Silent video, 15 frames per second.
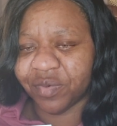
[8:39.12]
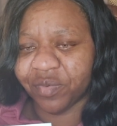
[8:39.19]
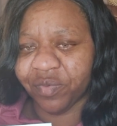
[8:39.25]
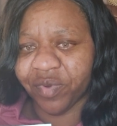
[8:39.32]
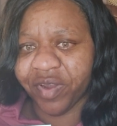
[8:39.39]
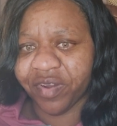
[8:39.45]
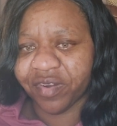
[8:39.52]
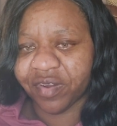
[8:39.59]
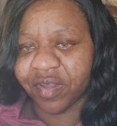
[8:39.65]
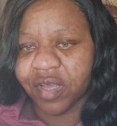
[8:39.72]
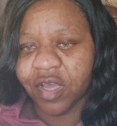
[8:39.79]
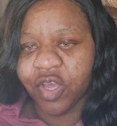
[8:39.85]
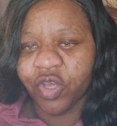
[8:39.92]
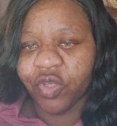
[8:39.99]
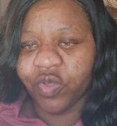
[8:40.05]
Weird.
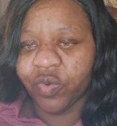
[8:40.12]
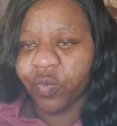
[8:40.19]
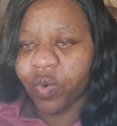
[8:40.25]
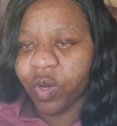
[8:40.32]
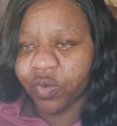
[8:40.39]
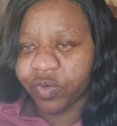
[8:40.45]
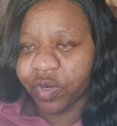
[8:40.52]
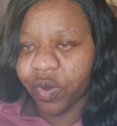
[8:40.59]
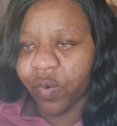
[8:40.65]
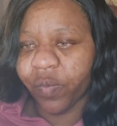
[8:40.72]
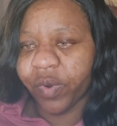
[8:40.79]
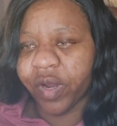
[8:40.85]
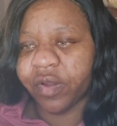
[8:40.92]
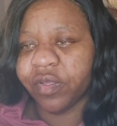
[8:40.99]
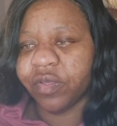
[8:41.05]
You won't know
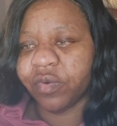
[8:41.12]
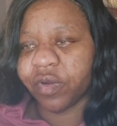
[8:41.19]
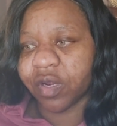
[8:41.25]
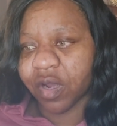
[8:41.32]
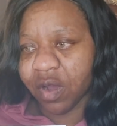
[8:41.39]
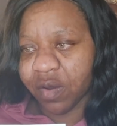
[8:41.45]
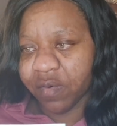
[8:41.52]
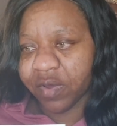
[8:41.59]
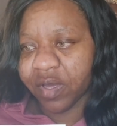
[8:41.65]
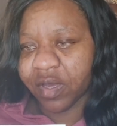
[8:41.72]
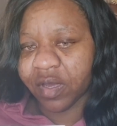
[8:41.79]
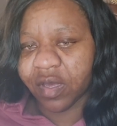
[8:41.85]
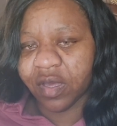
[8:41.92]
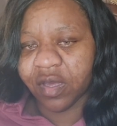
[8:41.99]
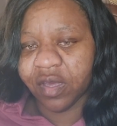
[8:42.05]
where you're
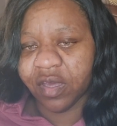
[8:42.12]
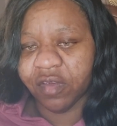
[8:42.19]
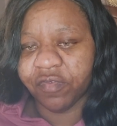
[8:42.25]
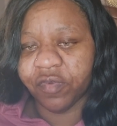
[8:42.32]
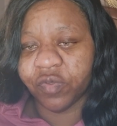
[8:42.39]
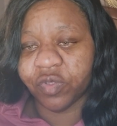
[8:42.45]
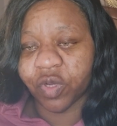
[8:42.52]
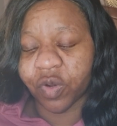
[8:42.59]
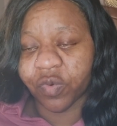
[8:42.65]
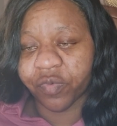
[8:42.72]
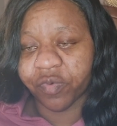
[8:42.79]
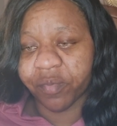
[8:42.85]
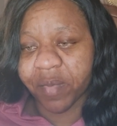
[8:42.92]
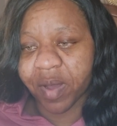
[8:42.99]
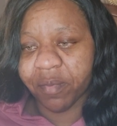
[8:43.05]
going if you don't
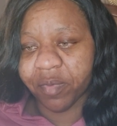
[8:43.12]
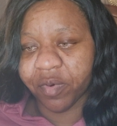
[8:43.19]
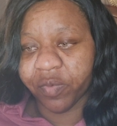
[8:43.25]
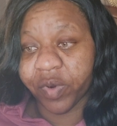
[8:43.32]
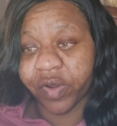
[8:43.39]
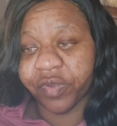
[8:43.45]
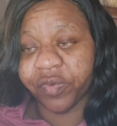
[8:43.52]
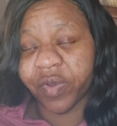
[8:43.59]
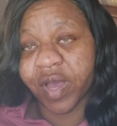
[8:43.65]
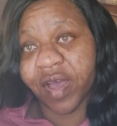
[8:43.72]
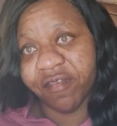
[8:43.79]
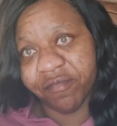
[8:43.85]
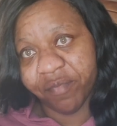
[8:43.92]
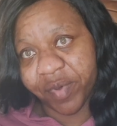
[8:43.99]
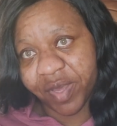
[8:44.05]
remember where you
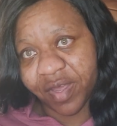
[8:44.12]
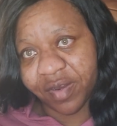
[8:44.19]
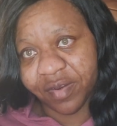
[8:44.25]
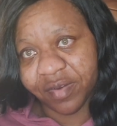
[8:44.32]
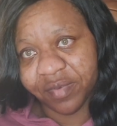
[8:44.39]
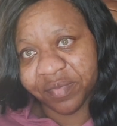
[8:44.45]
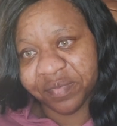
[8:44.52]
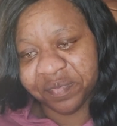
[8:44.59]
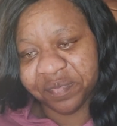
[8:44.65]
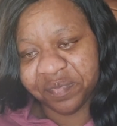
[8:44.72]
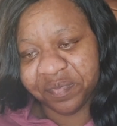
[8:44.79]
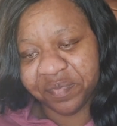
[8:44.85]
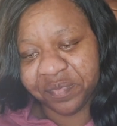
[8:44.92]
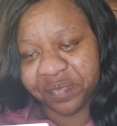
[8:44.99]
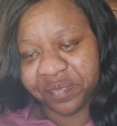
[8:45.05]
have been.
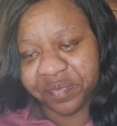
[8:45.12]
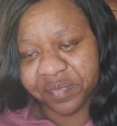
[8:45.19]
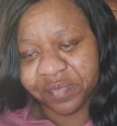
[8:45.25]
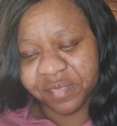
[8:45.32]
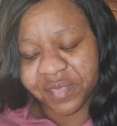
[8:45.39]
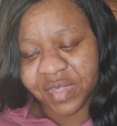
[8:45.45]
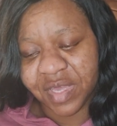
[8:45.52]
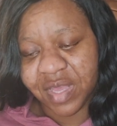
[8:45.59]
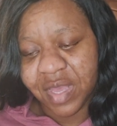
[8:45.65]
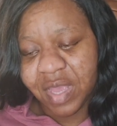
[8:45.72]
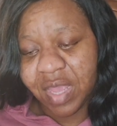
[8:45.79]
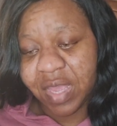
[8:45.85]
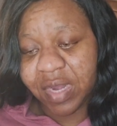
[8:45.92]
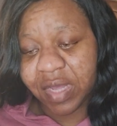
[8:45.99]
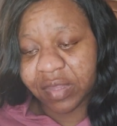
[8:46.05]

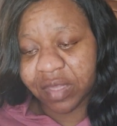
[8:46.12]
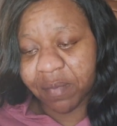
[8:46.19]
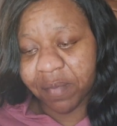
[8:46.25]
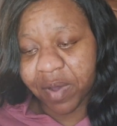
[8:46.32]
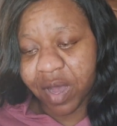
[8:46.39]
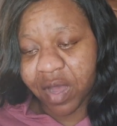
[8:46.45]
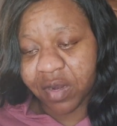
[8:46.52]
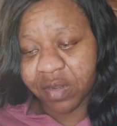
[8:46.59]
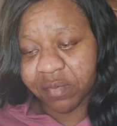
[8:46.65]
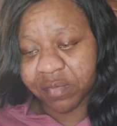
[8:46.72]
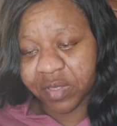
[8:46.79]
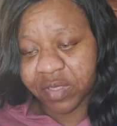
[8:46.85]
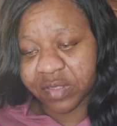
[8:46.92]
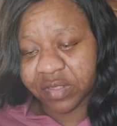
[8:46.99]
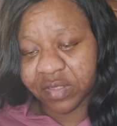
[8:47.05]
And at the bottom
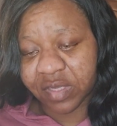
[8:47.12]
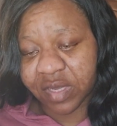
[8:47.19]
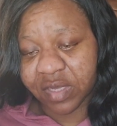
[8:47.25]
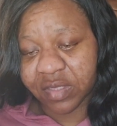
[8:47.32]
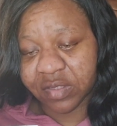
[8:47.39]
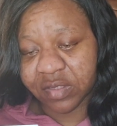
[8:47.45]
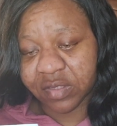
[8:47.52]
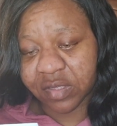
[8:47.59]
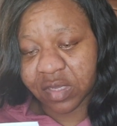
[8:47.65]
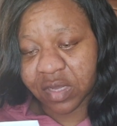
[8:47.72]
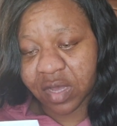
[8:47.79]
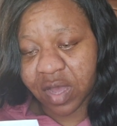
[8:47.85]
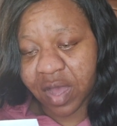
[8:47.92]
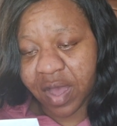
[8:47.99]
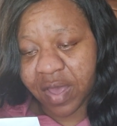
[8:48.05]
it says,
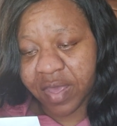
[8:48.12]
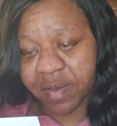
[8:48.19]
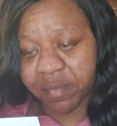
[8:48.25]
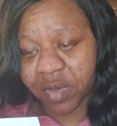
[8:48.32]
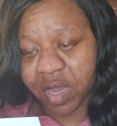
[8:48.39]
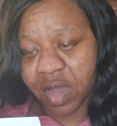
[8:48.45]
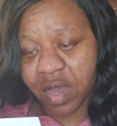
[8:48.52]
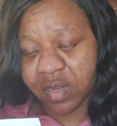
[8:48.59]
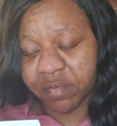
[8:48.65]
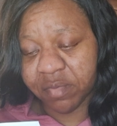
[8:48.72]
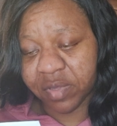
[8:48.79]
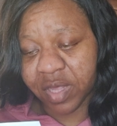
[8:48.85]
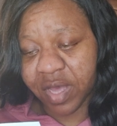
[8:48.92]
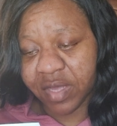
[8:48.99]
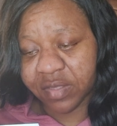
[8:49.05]
I am God
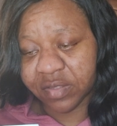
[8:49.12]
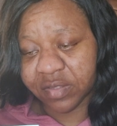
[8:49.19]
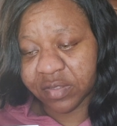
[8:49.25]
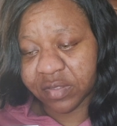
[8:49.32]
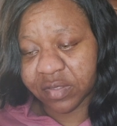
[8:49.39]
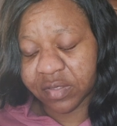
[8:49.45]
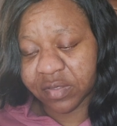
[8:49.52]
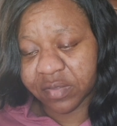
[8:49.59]
blessed.